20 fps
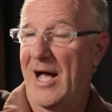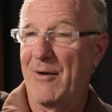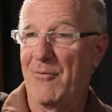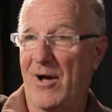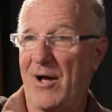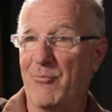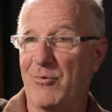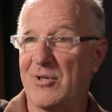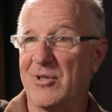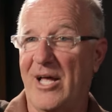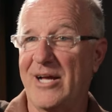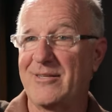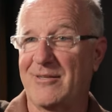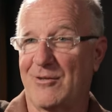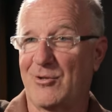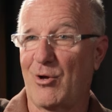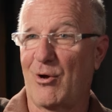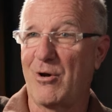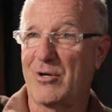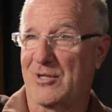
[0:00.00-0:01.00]
I would like
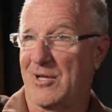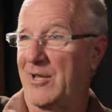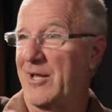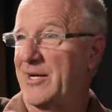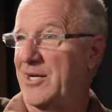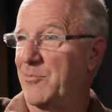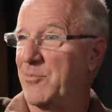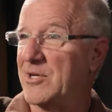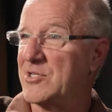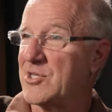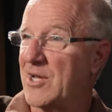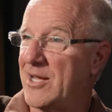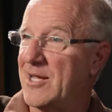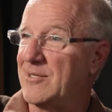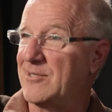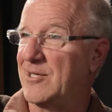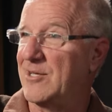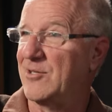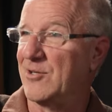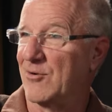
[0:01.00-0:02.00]
to talk to like a bunch of
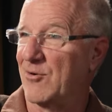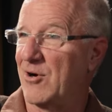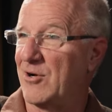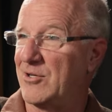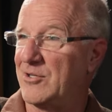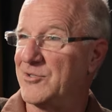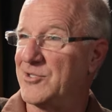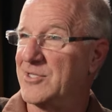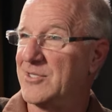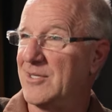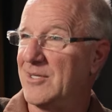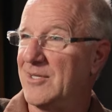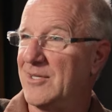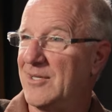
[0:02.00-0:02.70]
18-year-olds.